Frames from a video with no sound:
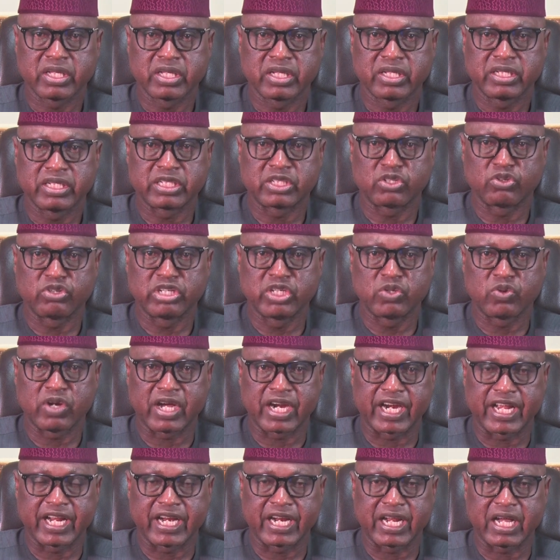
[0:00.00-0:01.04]
into a new
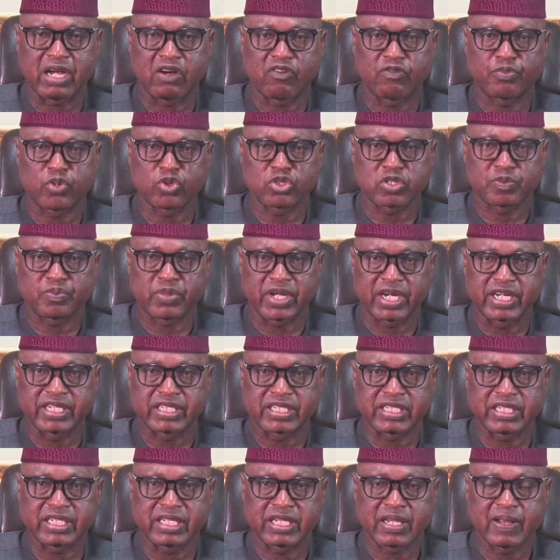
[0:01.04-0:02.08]
arena of
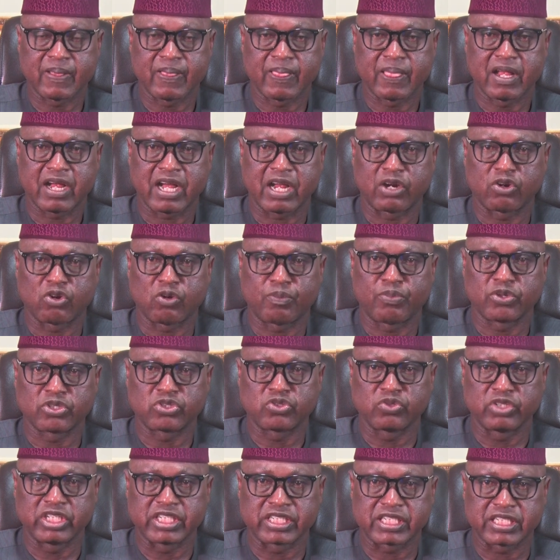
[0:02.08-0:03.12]
prosperity and
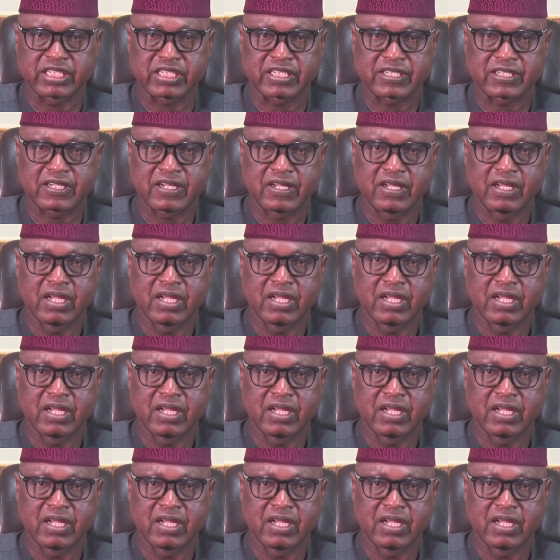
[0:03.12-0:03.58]
opportunities.